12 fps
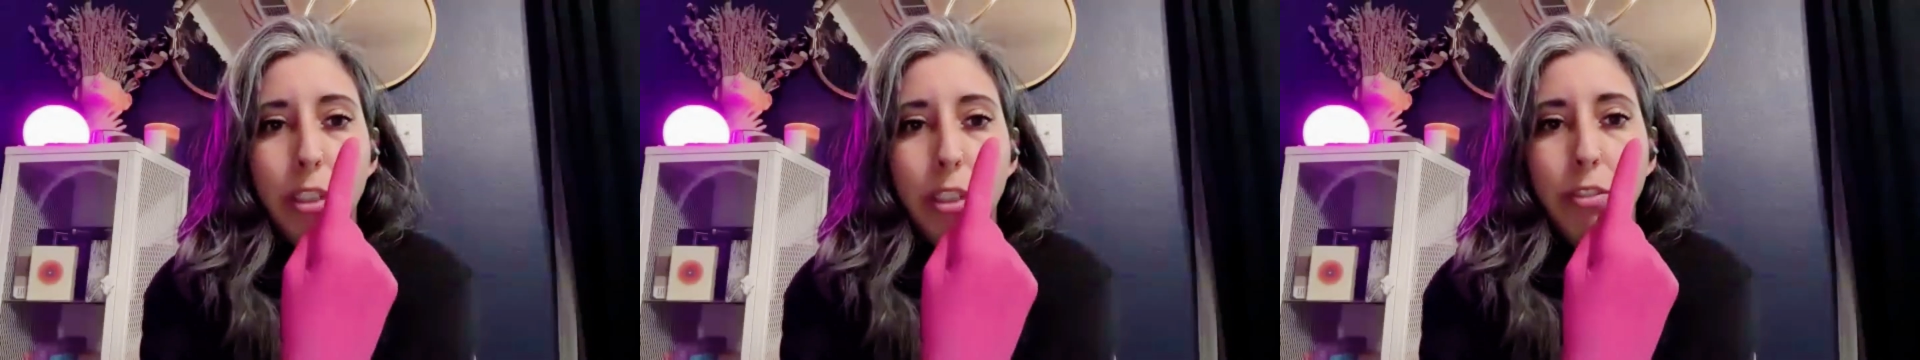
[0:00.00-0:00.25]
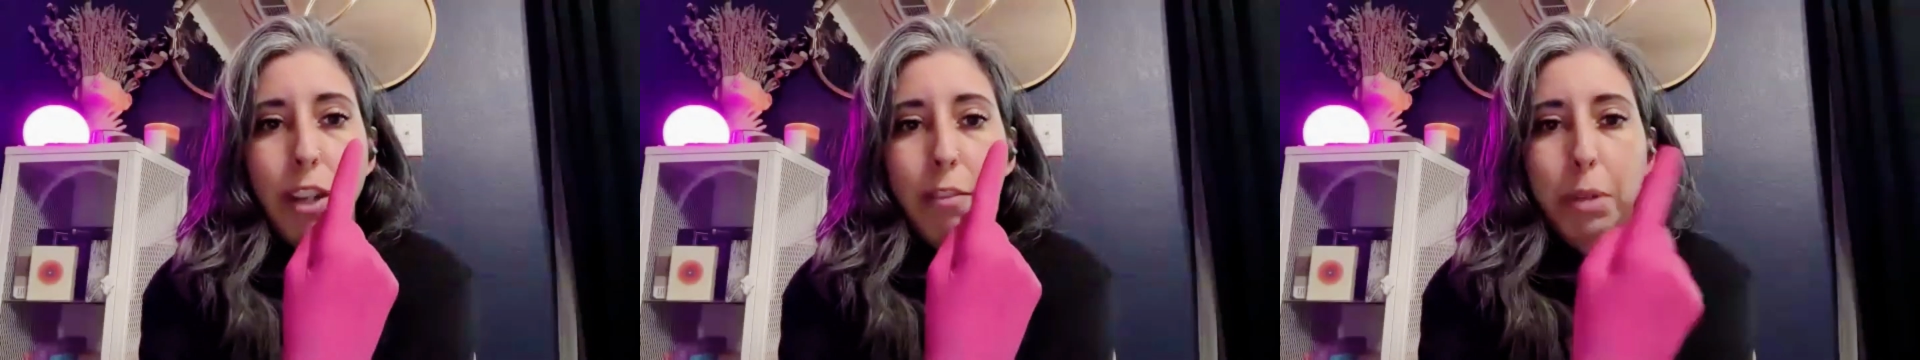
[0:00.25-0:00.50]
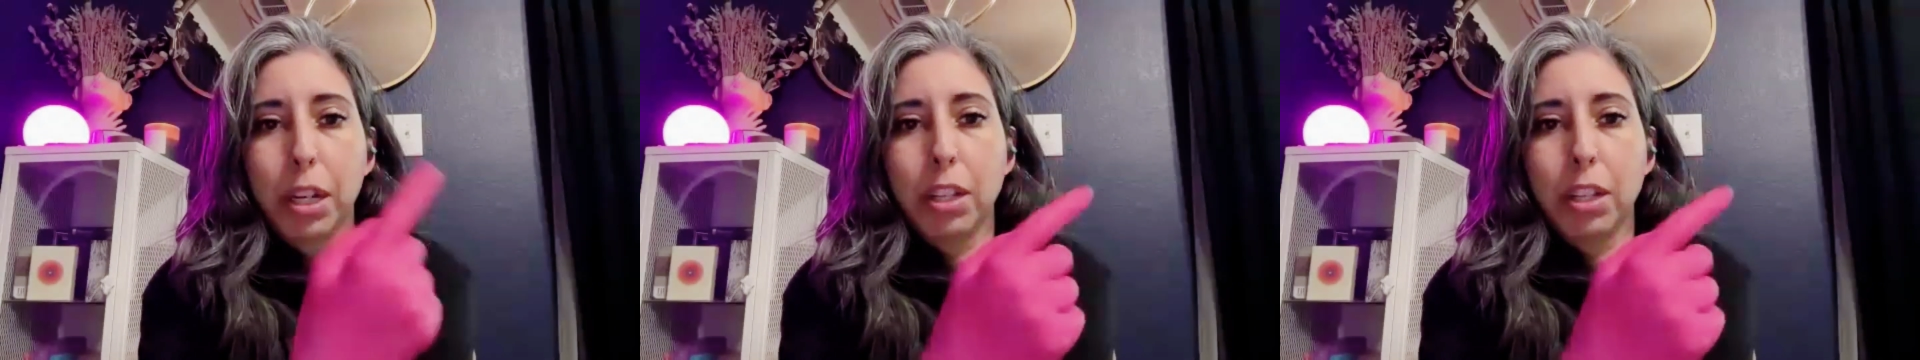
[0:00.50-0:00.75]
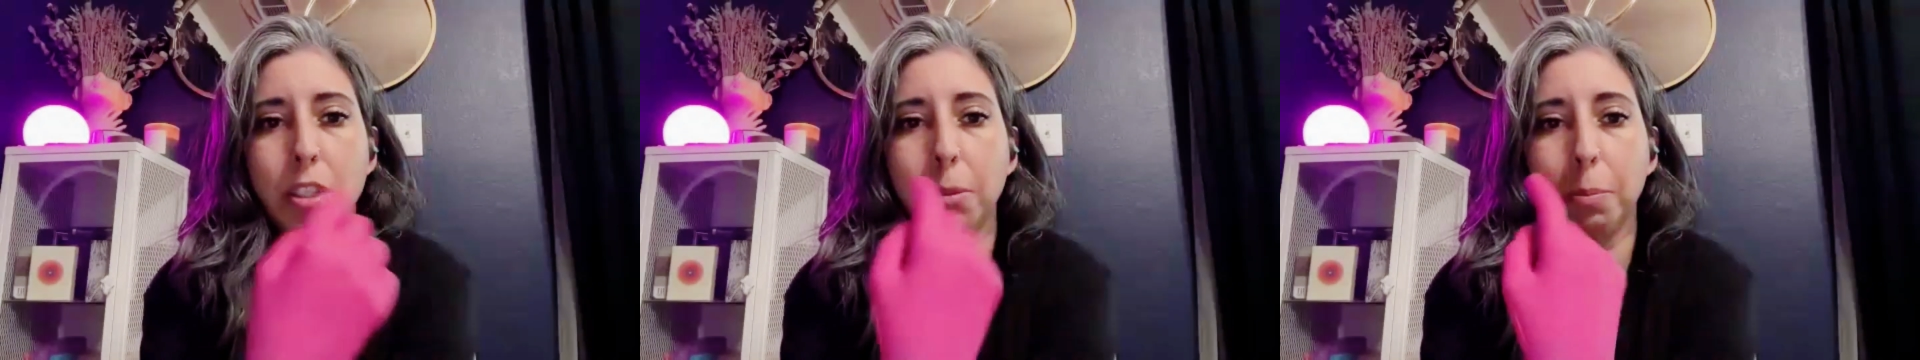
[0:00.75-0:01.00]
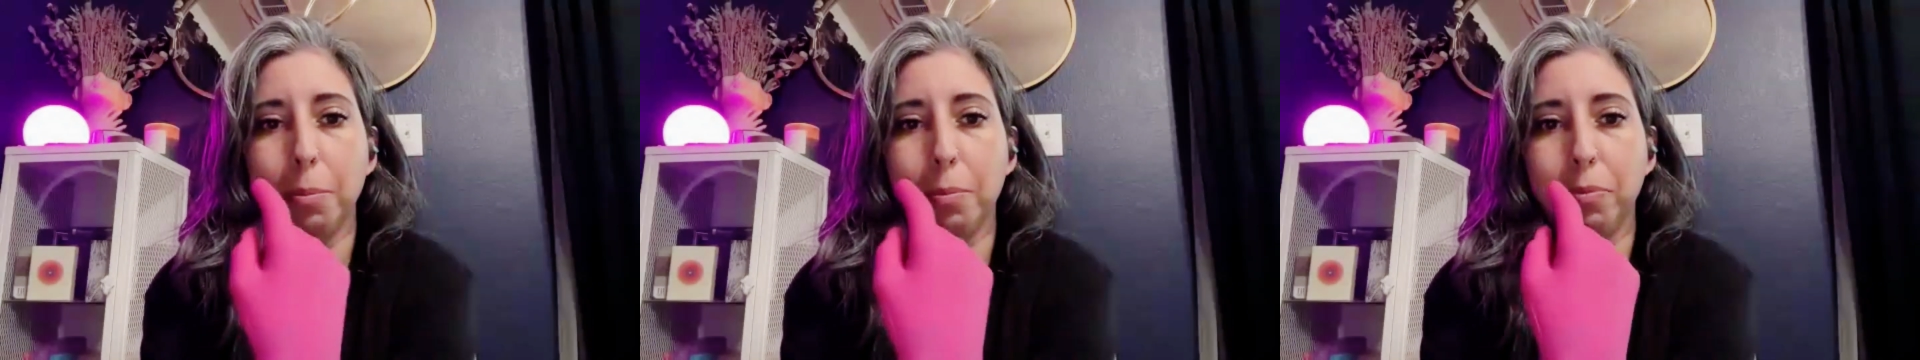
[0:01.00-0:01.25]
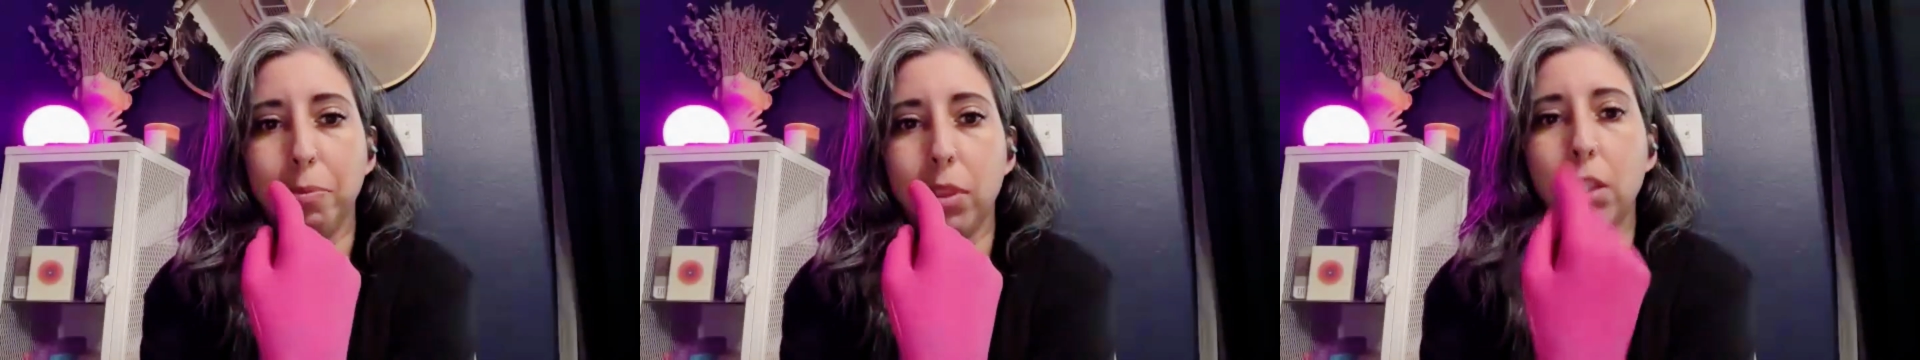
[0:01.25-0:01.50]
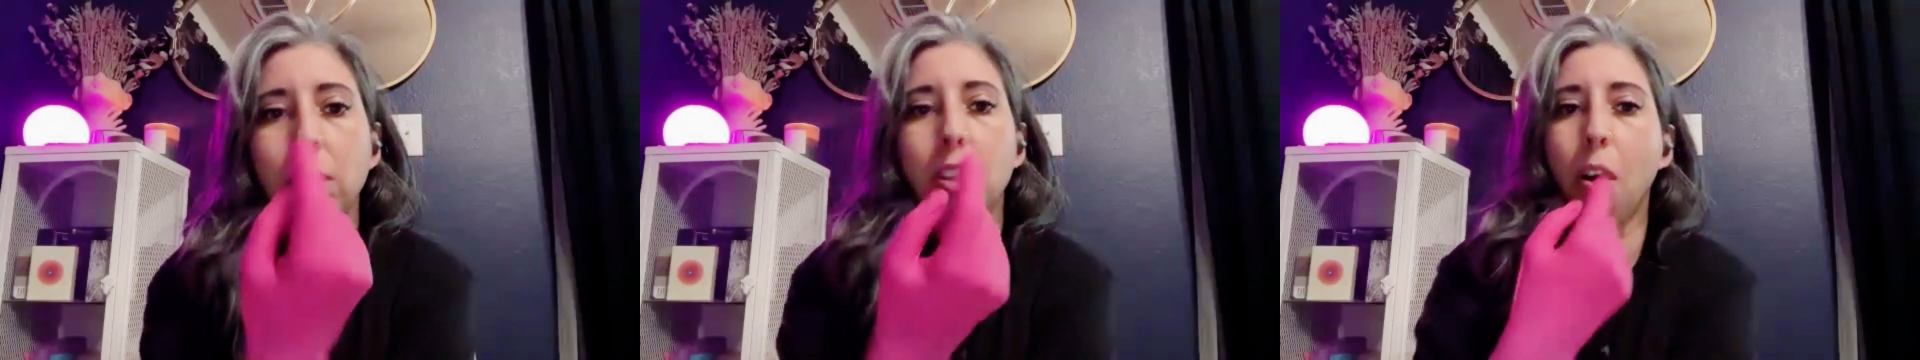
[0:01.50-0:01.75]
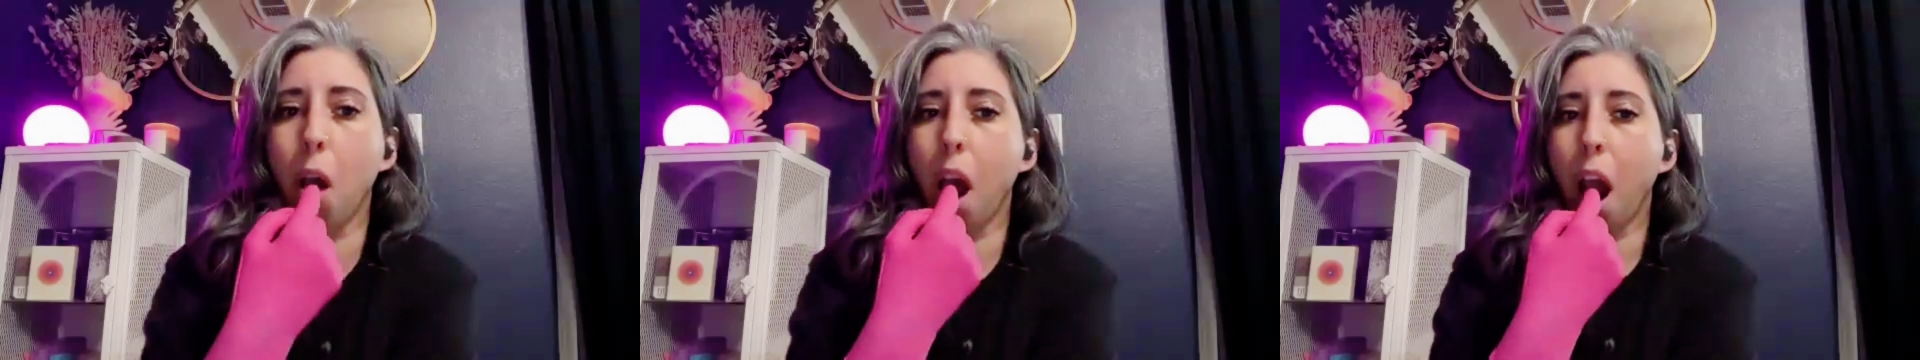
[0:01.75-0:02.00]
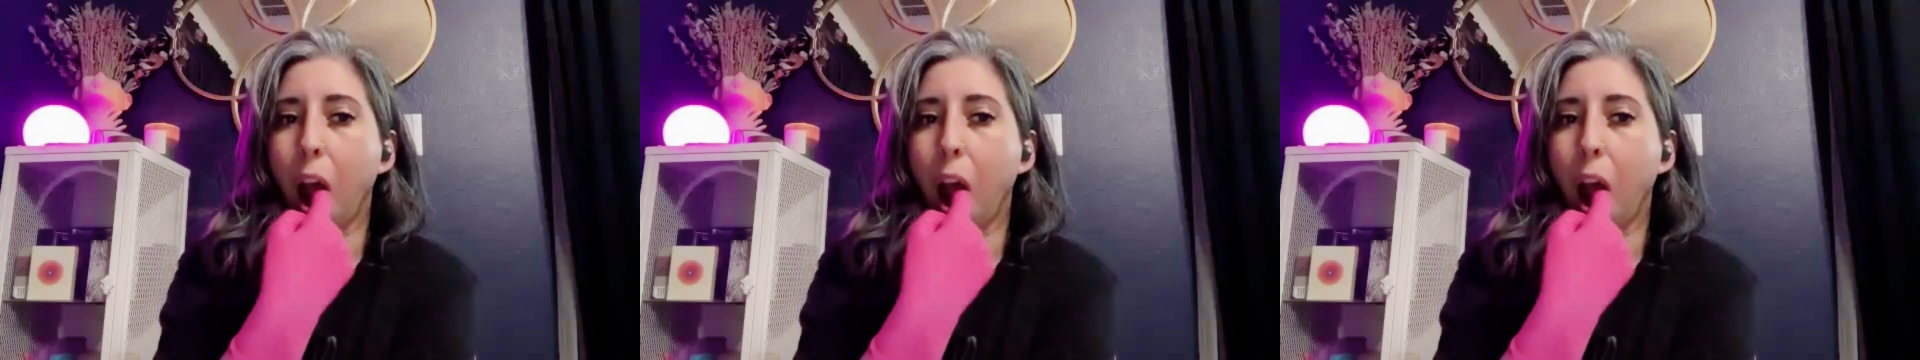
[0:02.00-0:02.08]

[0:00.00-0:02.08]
to 5 minutes. So